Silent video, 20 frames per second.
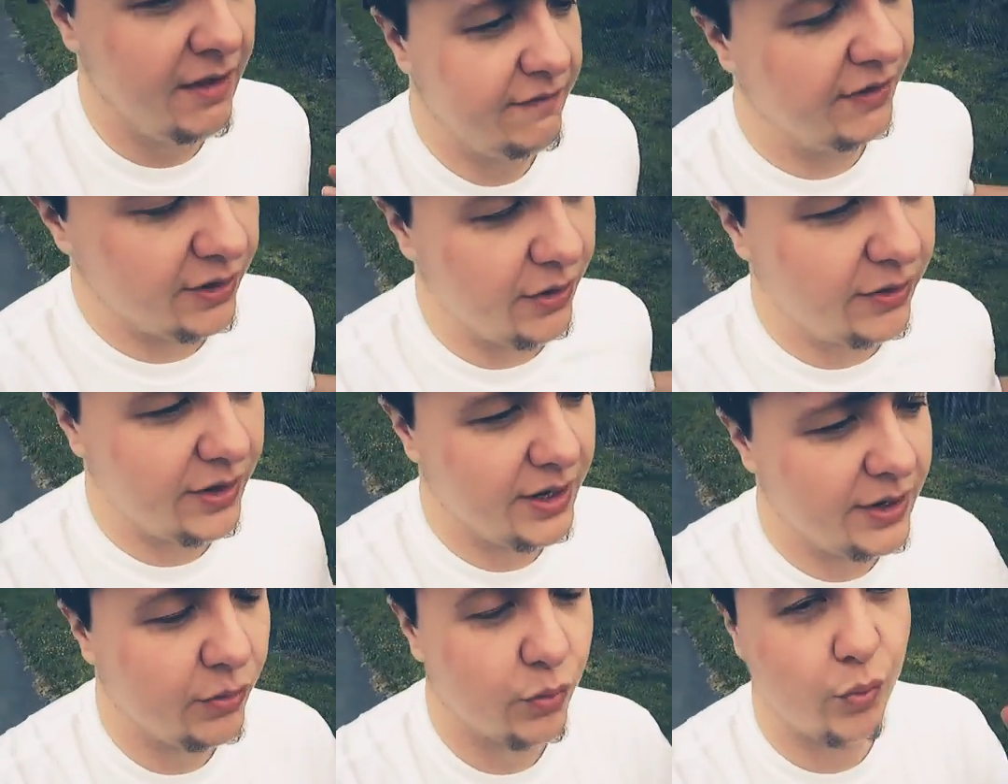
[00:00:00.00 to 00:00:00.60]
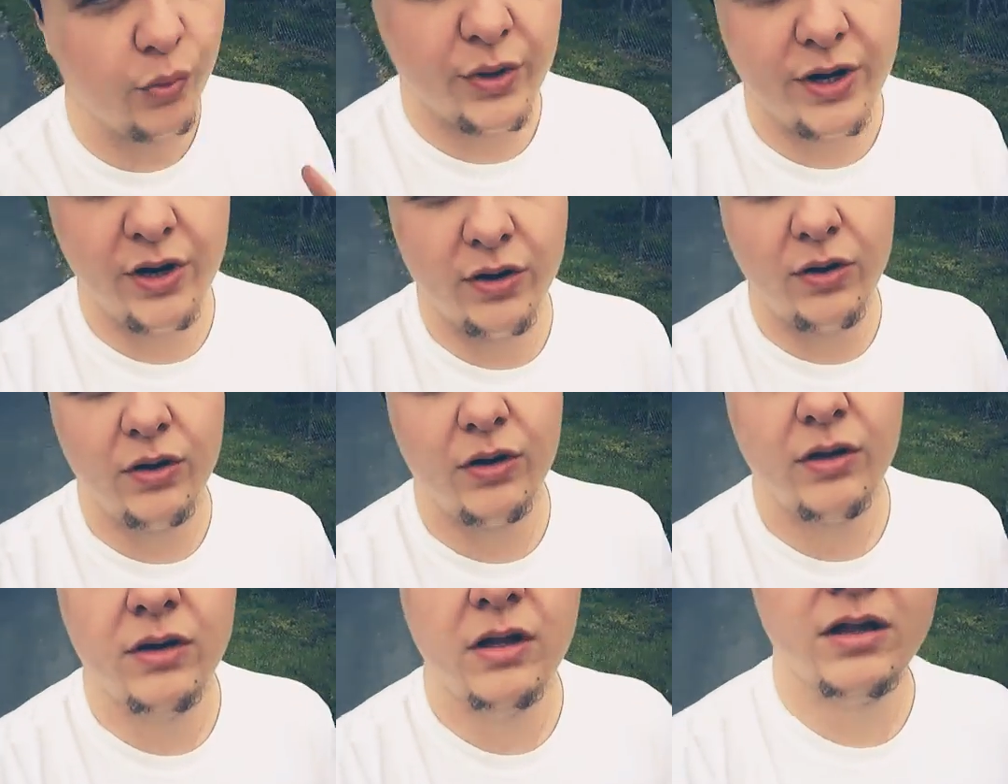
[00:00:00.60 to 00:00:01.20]
very
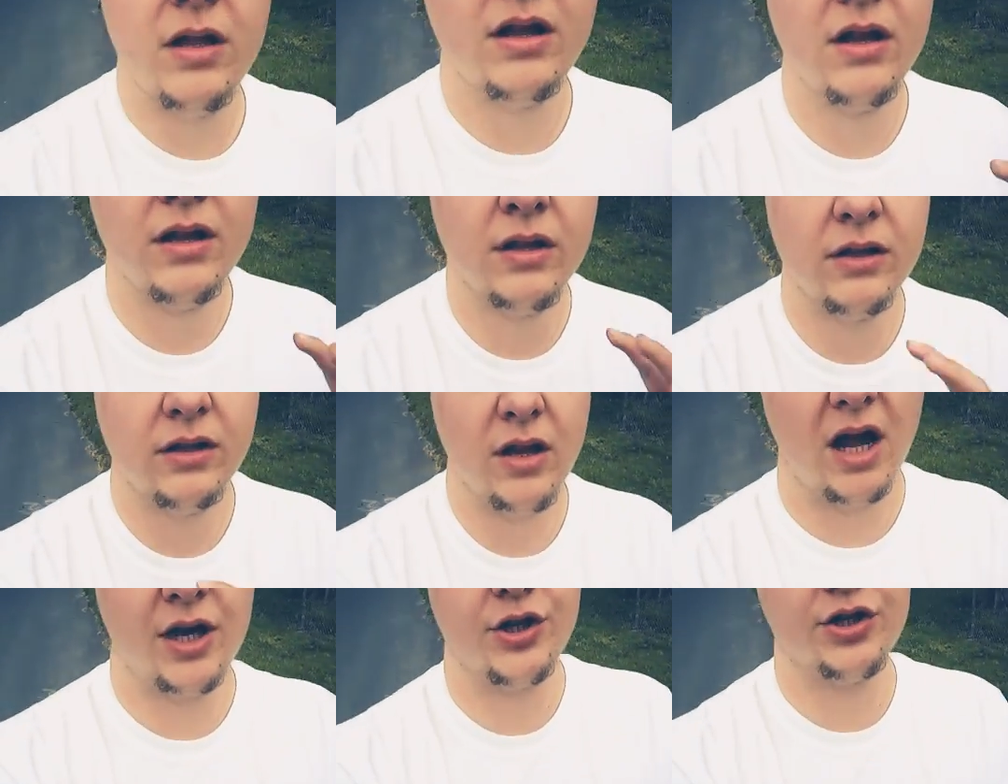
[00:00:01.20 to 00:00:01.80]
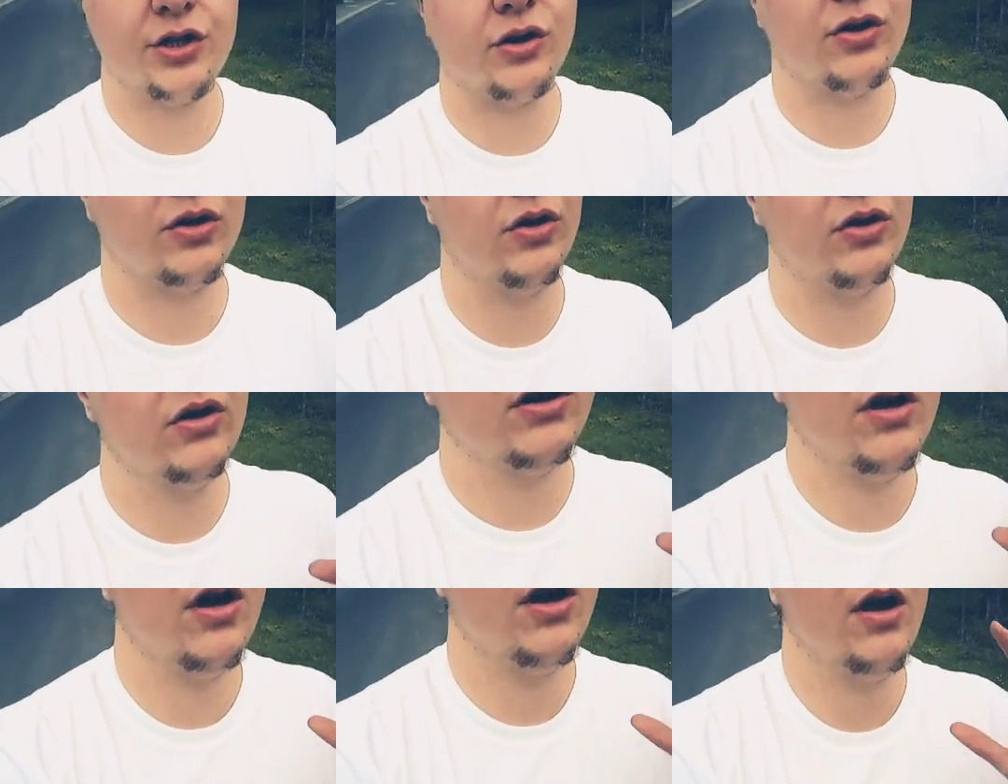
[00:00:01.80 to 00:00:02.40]
real,
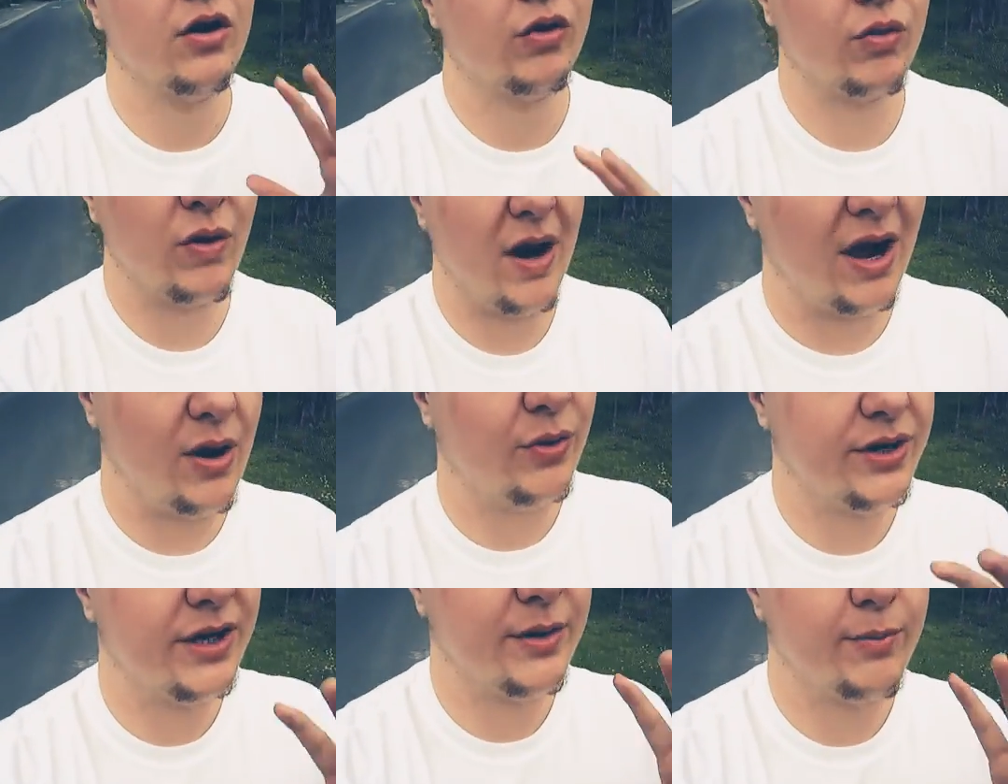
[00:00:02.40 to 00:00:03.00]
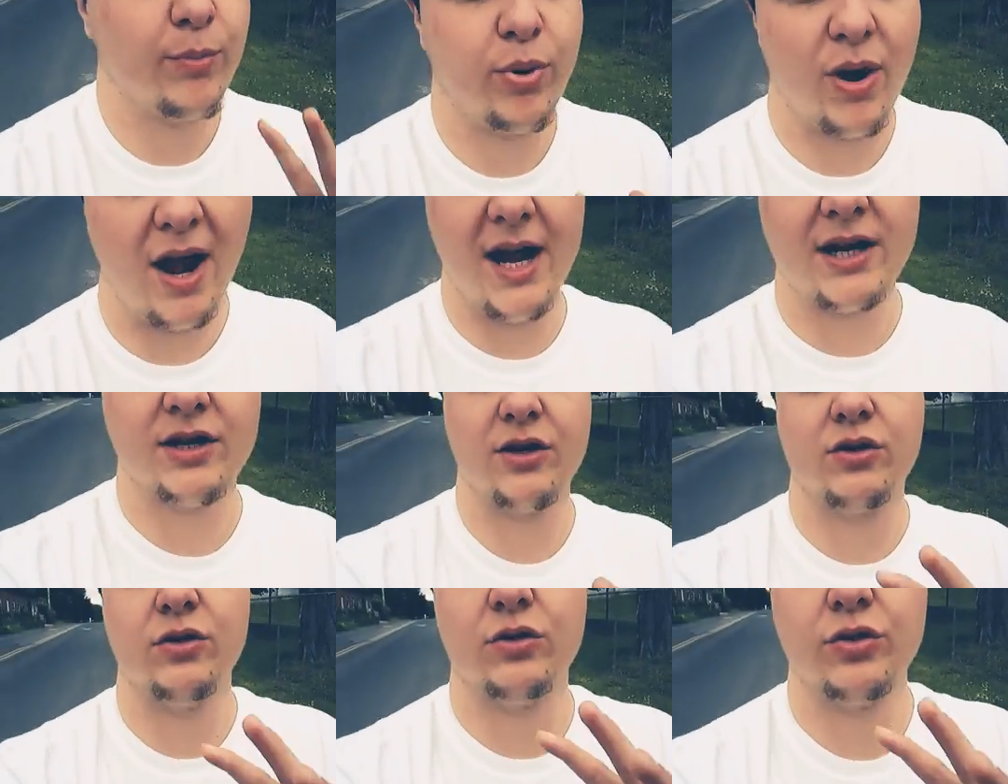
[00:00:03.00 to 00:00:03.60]
logical, grounded,
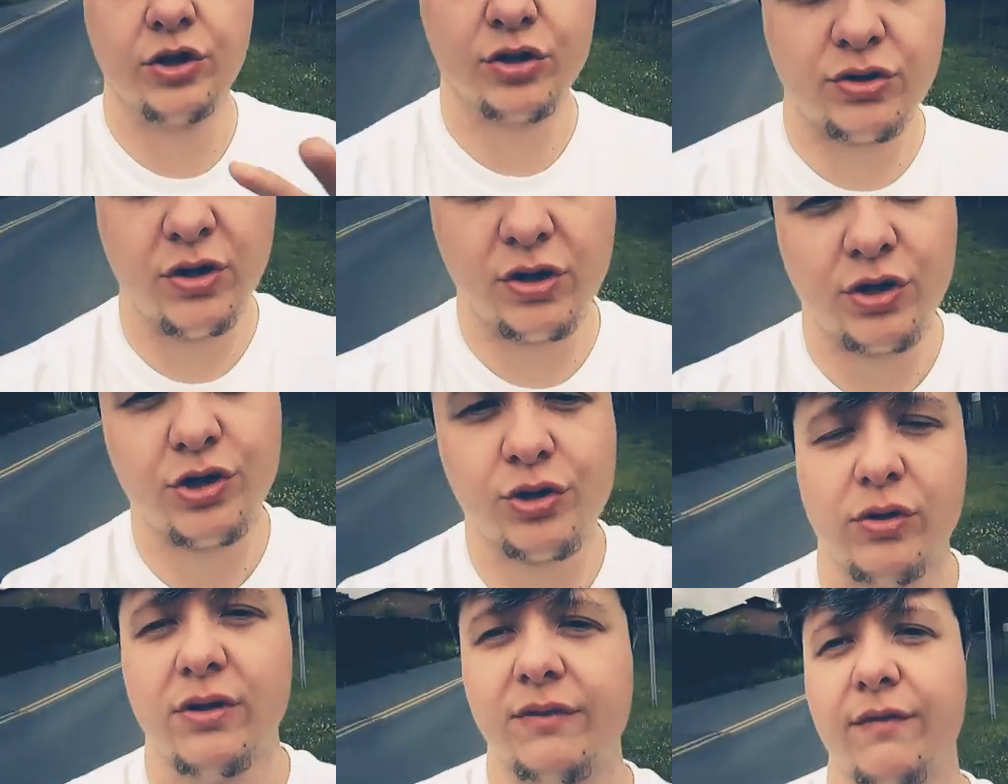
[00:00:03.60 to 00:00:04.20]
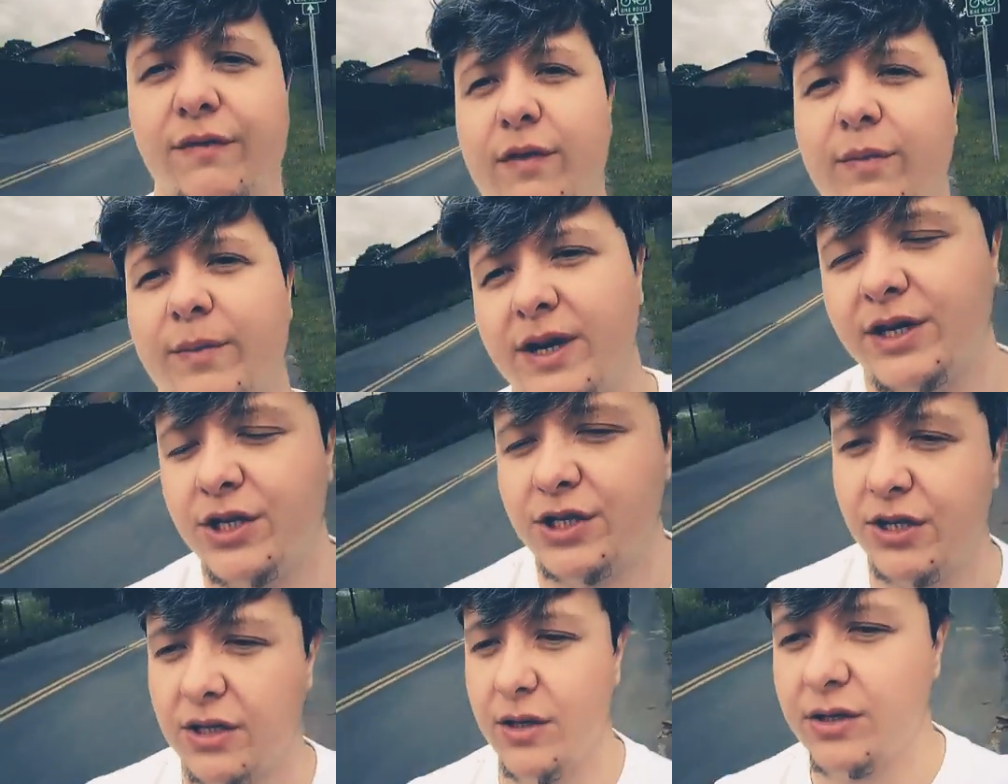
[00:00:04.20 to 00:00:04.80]
practical, structural
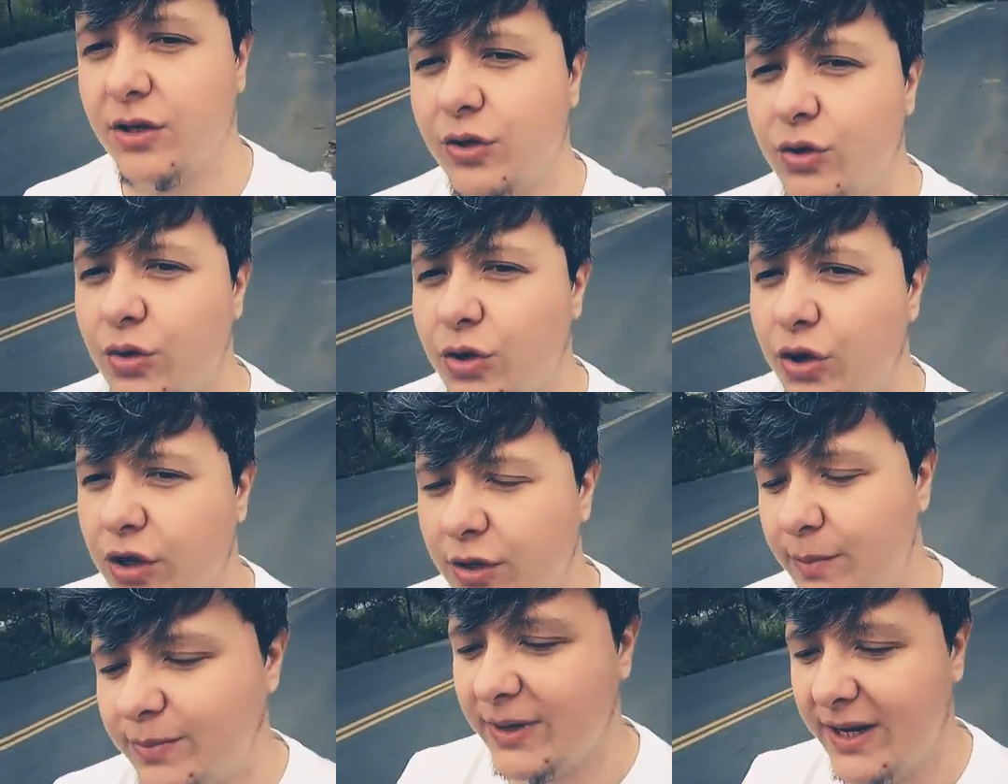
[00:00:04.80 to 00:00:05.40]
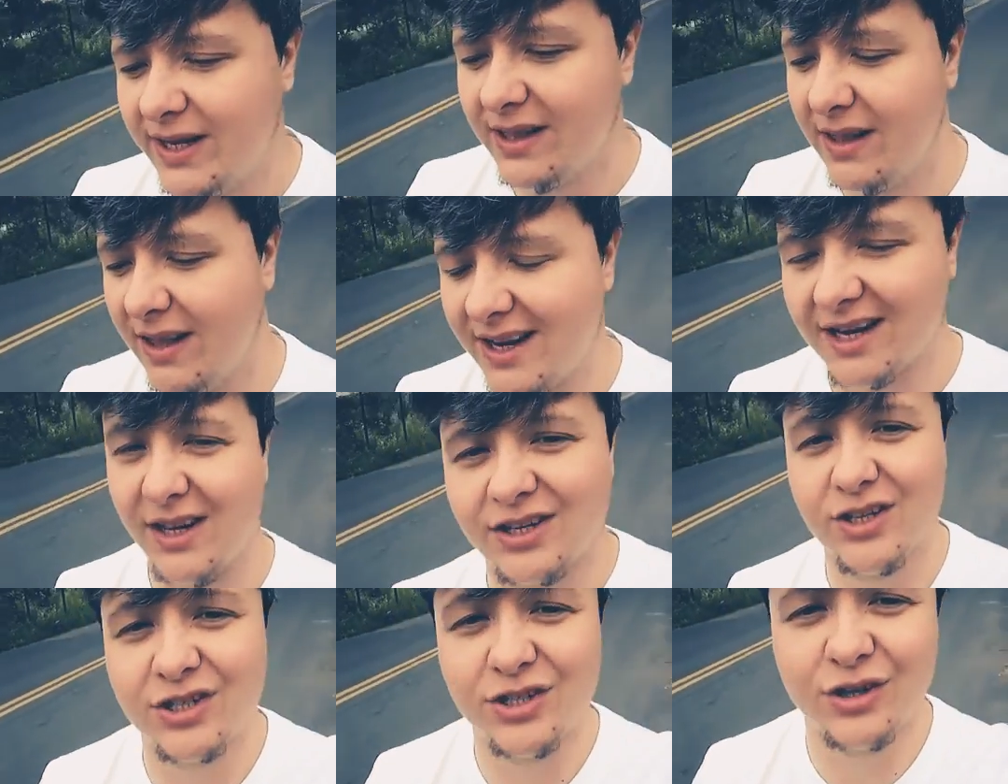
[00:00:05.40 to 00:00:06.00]
information. You could be
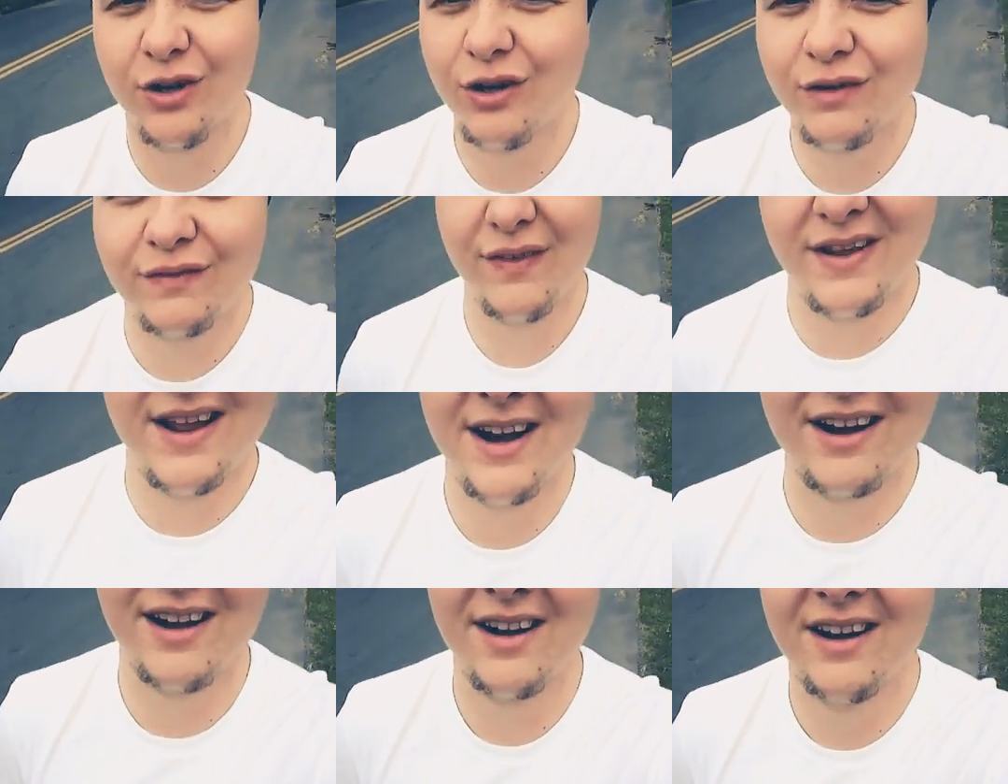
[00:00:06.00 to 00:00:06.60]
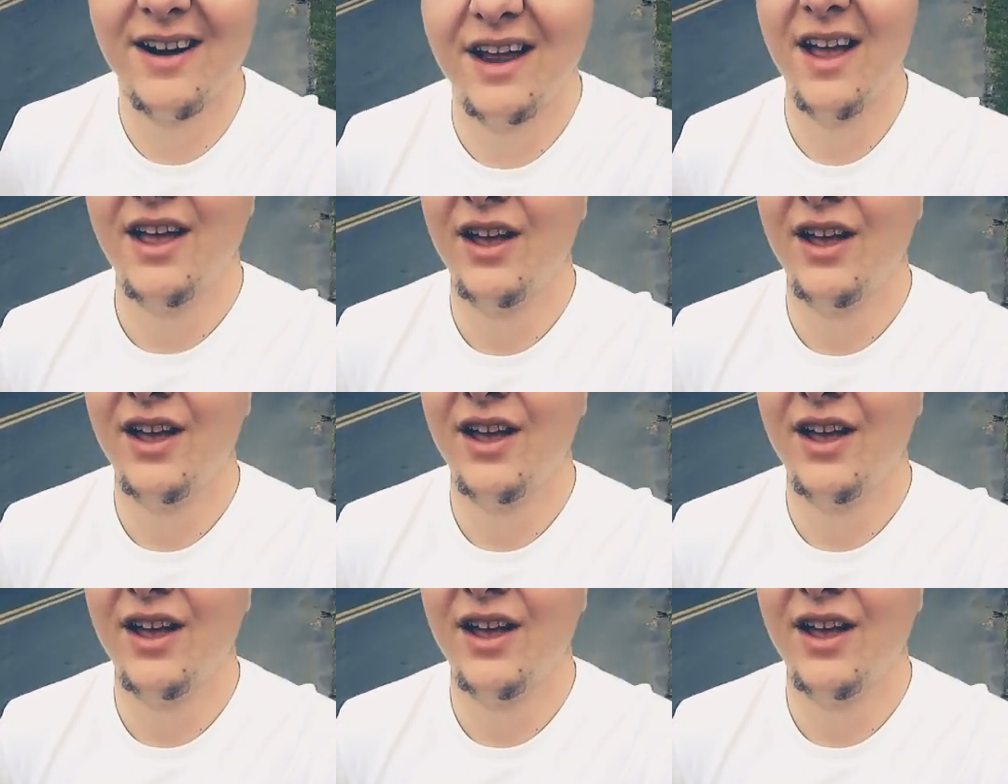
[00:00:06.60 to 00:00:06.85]
like a surveyor.